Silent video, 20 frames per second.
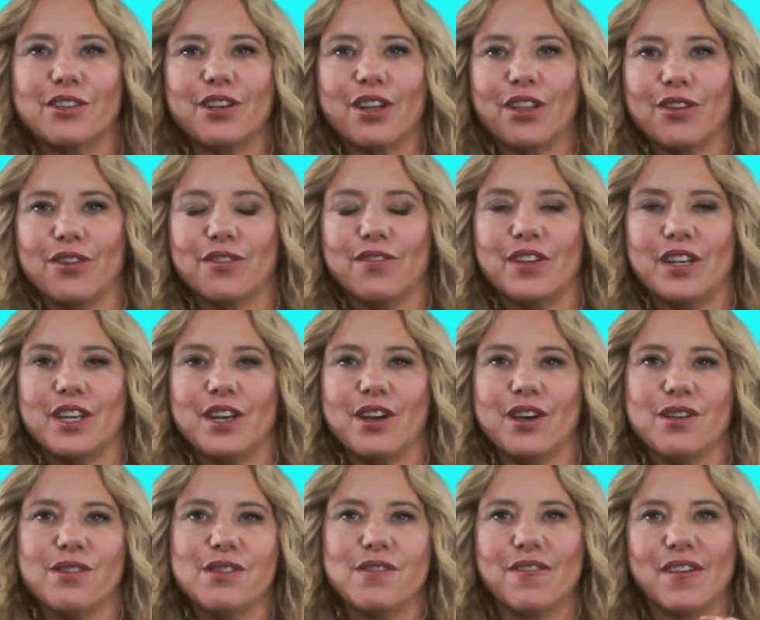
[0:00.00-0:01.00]
another
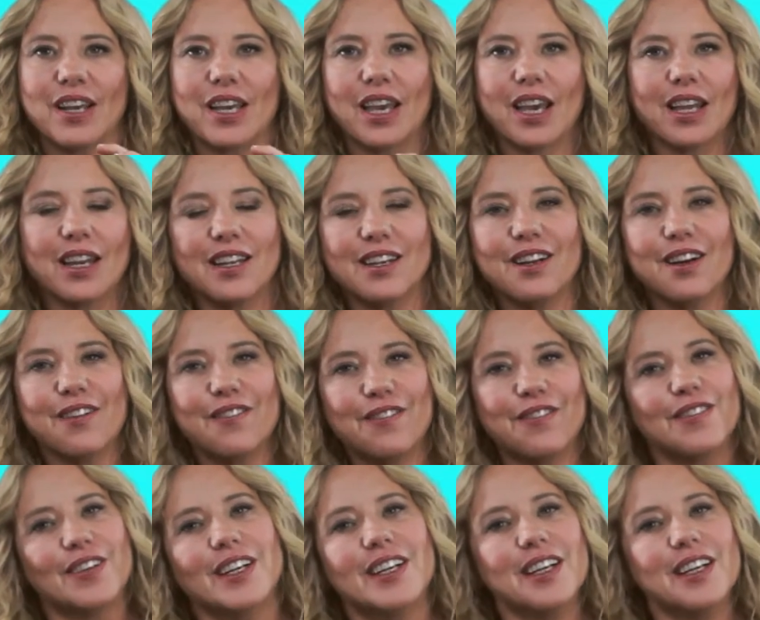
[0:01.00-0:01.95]
video if I get enough